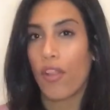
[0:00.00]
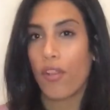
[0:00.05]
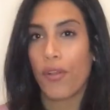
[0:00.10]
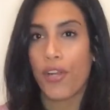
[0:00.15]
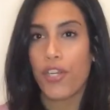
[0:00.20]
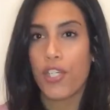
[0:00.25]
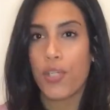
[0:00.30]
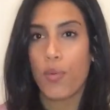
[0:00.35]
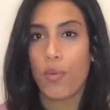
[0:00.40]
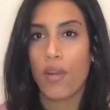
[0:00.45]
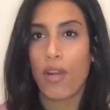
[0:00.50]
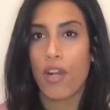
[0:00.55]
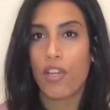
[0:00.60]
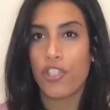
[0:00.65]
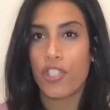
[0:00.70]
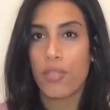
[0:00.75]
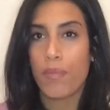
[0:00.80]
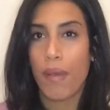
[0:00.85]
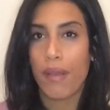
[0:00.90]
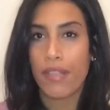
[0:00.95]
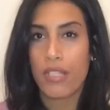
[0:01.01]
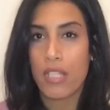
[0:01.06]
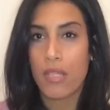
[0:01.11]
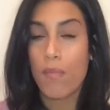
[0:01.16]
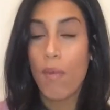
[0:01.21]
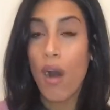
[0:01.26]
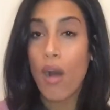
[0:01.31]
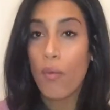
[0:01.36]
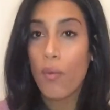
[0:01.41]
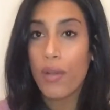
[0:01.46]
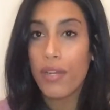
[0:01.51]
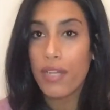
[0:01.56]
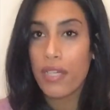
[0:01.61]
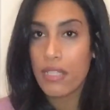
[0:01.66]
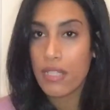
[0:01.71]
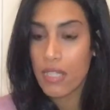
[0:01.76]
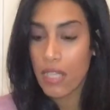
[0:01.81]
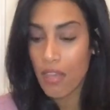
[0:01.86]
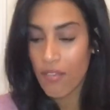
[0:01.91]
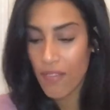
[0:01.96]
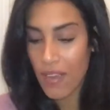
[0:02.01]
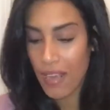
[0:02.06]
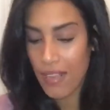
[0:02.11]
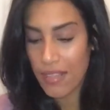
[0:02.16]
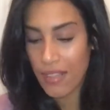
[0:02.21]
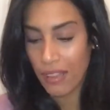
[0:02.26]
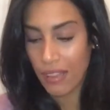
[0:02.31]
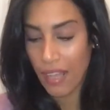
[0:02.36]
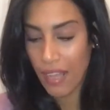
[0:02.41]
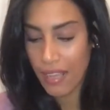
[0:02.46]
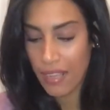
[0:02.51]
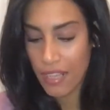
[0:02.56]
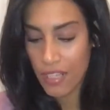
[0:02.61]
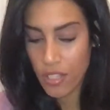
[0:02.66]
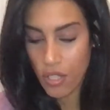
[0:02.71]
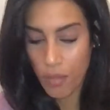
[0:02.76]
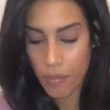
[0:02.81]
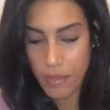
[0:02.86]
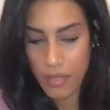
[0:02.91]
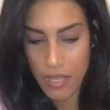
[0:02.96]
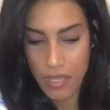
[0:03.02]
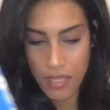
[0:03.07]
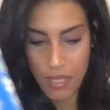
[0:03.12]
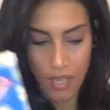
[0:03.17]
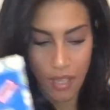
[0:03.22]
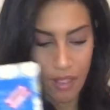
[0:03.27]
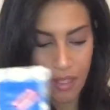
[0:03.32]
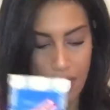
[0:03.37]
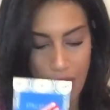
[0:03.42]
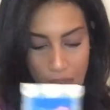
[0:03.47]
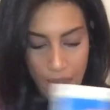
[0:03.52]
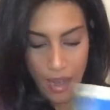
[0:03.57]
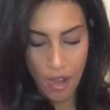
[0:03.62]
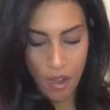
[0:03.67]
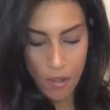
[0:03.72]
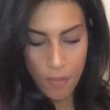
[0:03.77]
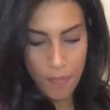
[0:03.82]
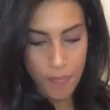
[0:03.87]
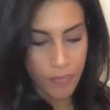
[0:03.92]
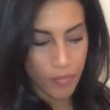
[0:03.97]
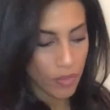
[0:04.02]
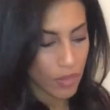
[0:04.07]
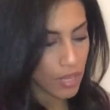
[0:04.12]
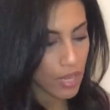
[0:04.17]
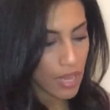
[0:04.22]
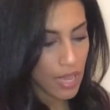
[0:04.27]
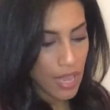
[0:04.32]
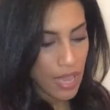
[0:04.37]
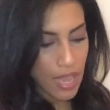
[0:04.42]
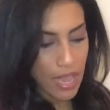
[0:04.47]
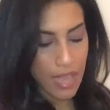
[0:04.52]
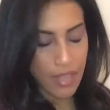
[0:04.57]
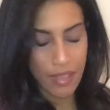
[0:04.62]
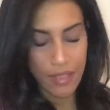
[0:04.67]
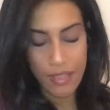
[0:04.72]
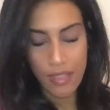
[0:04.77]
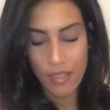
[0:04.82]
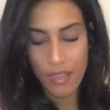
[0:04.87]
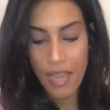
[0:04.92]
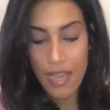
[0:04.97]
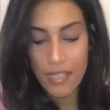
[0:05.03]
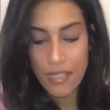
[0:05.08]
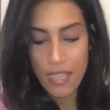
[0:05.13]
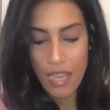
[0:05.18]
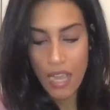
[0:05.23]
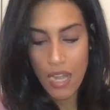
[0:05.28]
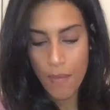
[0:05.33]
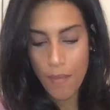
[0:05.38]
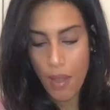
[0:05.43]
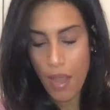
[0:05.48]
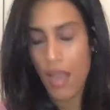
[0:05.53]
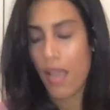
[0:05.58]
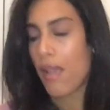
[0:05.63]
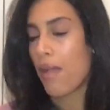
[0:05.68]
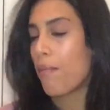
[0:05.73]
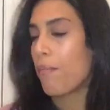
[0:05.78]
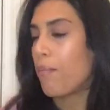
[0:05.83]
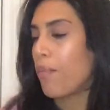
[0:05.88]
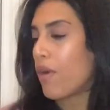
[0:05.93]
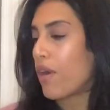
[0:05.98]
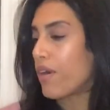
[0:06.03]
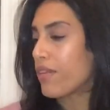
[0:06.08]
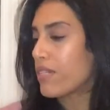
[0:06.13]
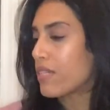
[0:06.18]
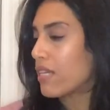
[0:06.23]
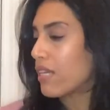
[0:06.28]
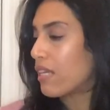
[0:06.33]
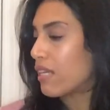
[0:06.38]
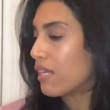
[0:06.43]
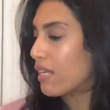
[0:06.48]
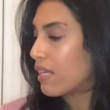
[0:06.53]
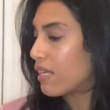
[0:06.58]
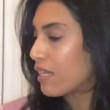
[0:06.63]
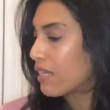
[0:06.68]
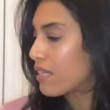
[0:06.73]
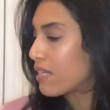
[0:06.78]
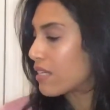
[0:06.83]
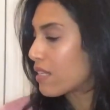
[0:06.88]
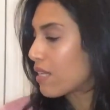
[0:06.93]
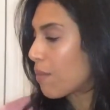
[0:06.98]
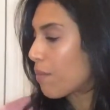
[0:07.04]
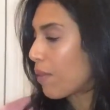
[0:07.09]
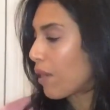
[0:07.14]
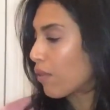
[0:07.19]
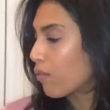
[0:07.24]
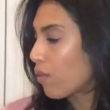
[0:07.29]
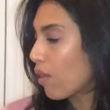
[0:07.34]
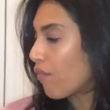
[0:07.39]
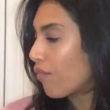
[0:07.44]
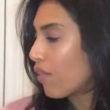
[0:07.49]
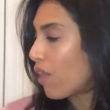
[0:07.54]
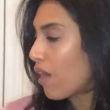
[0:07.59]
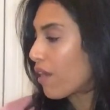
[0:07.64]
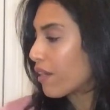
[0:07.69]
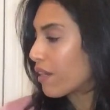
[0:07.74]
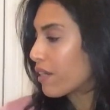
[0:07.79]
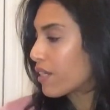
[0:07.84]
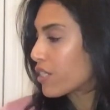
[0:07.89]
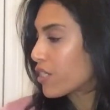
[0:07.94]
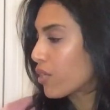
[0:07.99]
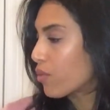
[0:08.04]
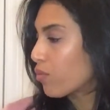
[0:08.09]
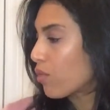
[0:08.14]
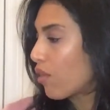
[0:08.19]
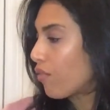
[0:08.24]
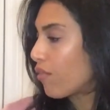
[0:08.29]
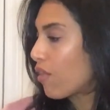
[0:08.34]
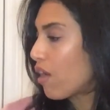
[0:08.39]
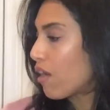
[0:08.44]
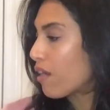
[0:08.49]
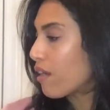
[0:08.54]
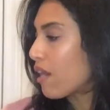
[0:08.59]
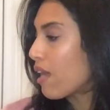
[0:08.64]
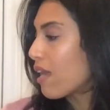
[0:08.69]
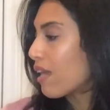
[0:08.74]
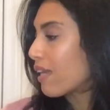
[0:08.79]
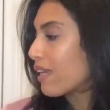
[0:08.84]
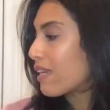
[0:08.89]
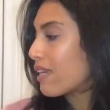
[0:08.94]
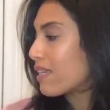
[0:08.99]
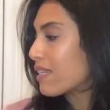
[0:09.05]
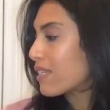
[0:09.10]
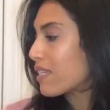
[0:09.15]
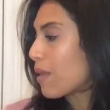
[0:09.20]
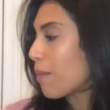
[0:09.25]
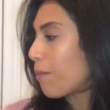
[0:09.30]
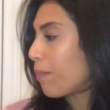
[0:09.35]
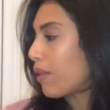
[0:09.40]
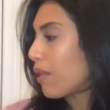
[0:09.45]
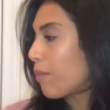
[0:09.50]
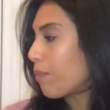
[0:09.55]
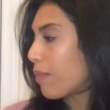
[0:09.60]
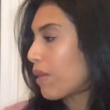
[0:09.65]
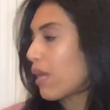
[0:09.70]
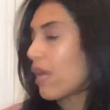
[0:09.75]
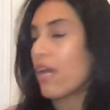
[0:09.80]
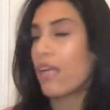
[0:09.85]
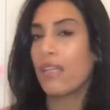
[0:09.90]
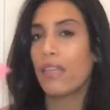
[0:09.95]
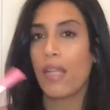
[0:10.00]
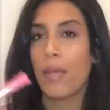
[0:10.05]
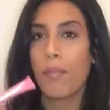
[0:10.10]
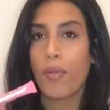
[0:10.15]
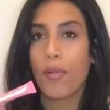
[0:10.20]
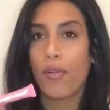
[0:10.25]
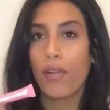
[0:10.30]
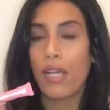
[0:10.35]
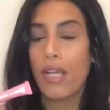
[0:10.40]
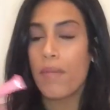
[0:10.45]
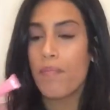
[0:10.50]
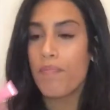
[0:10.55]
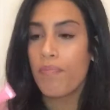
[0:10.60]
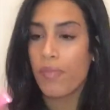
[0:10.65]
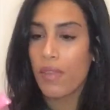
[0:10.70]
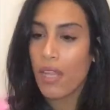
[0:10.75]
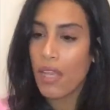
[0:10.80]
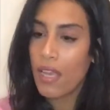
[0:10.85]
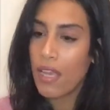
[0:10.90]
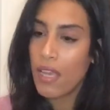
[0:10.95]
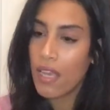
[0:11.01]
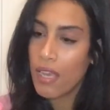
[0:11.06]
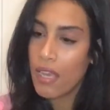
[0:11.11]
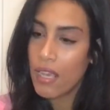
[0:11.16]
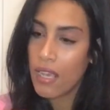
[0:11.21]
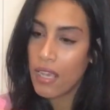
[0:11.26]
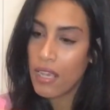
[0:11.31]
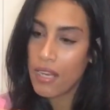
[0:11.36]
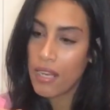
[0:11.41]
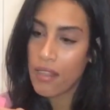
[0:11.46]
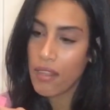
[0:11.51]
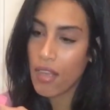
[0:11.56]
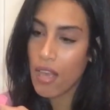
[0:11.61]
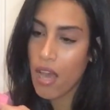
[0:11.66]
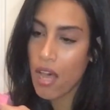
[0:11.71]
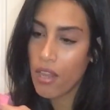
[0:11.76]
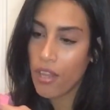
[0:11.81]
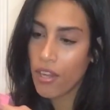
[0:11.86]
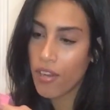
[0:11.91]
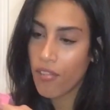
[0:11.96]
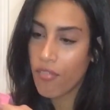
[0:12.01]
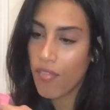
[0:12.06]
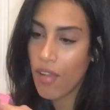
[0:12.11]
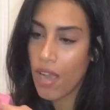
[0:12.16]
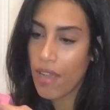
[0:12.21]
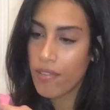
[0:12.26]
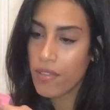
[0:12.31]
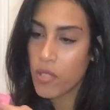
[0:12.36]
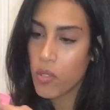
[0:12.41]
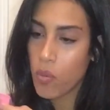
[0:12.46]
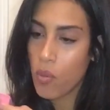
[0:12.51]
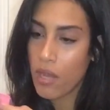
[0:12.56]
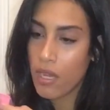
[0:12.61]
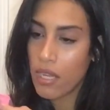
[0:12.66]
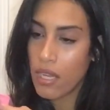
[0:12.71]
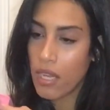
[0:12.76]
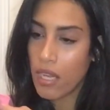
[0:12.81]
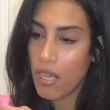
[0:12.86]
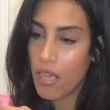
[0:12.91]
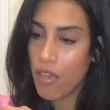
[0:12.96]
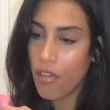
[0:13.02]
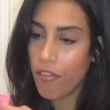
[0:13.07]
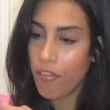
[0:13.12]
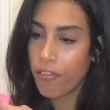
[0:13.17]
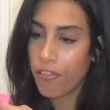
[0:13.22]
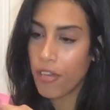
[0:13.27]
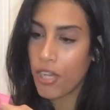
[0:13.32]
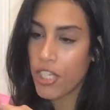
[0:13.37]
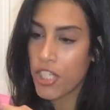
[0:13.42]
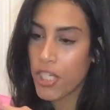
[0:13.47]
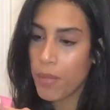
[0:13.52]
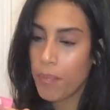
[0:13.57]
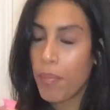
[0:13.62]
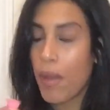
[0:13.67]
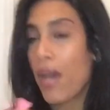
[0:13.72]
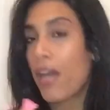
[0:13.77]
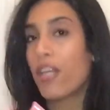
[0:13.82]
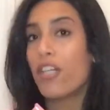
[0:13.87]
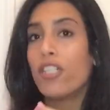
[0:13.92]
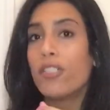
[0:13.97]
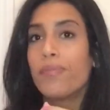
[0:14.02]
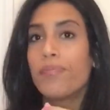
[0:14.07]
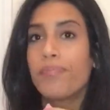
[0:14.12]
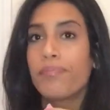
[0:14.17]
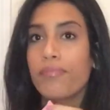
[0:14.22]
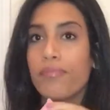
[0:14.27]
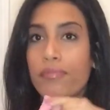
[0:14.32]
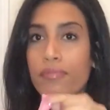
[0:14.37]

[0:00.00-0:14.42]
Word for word: the larger one, I'll just buy a small one and see if I like it, so I'll be testing that out. And then the last item I bought is by Revlon. It is a Revlon Kiss Plumping Lip Cream in the color 520 Fresh Petal.